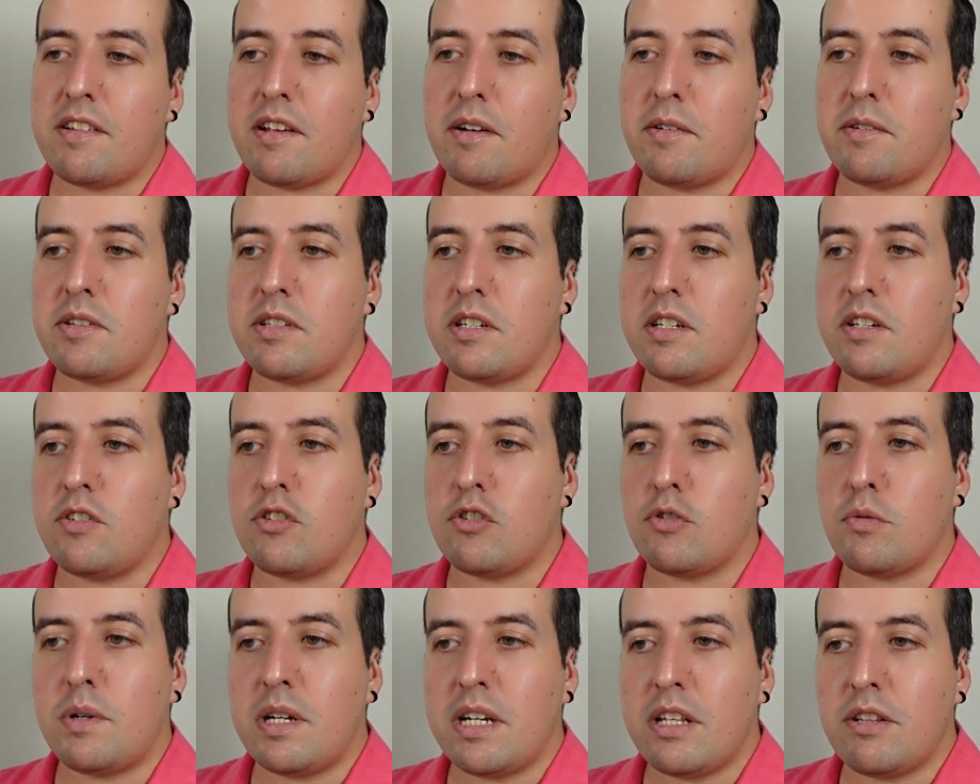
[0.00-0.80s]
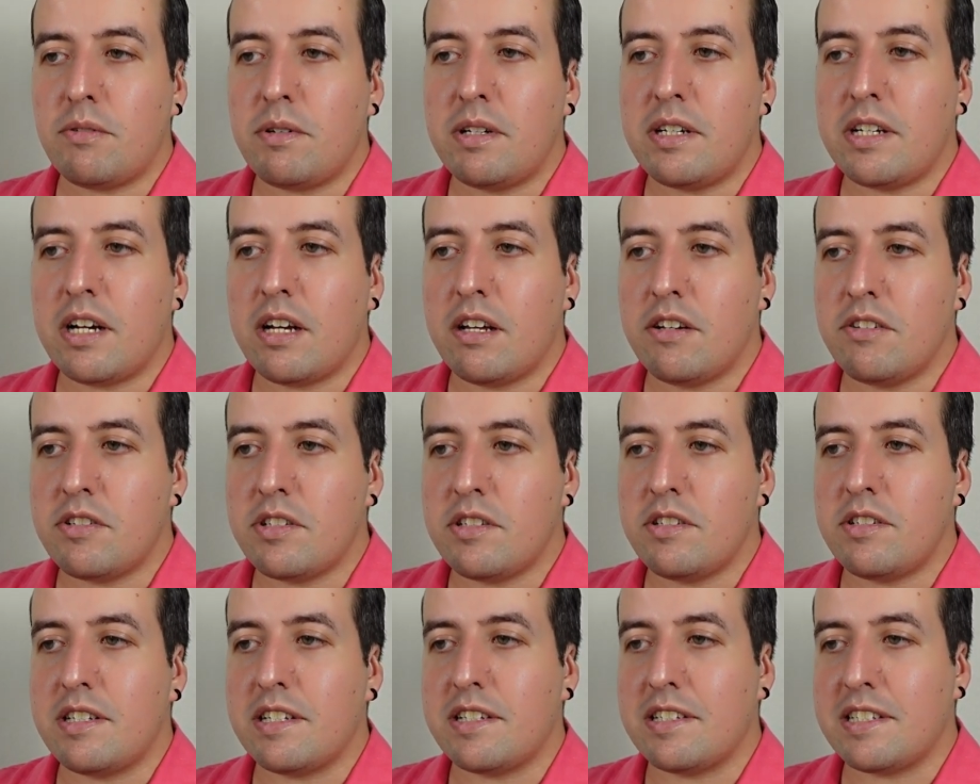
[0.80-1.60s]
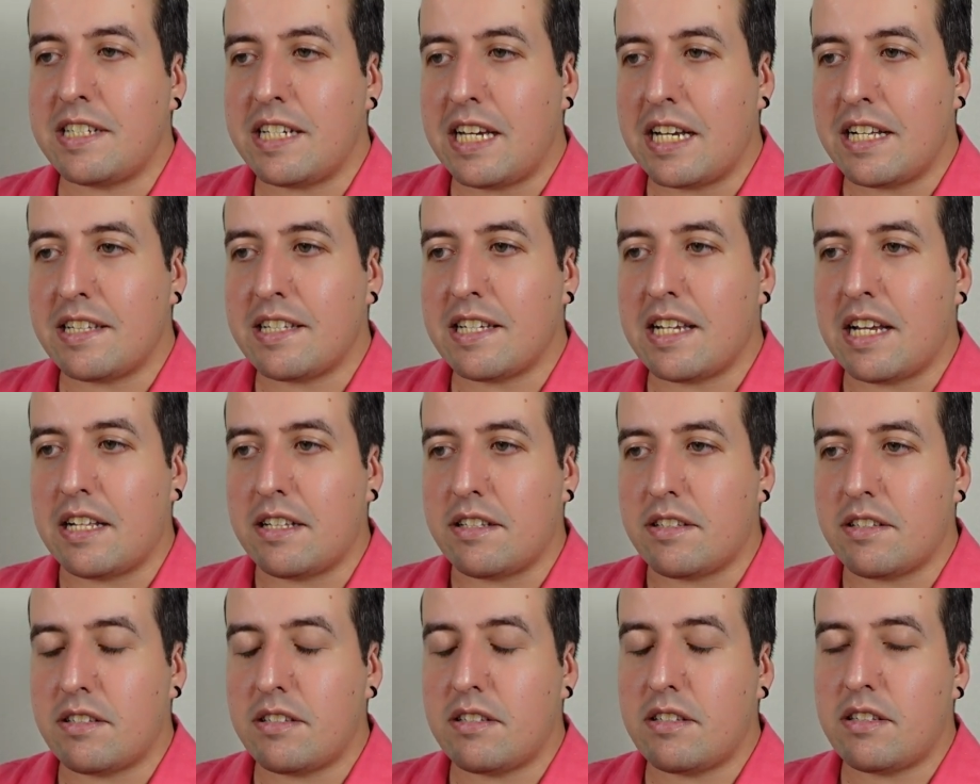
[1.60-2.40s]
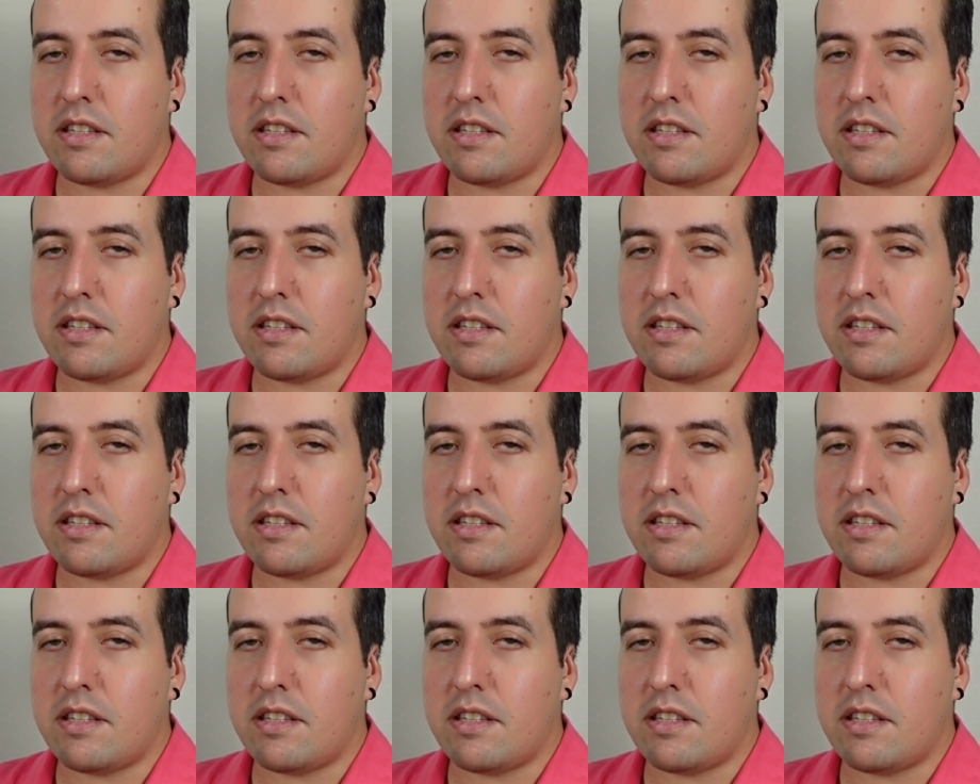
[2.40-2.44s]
I received $23.68.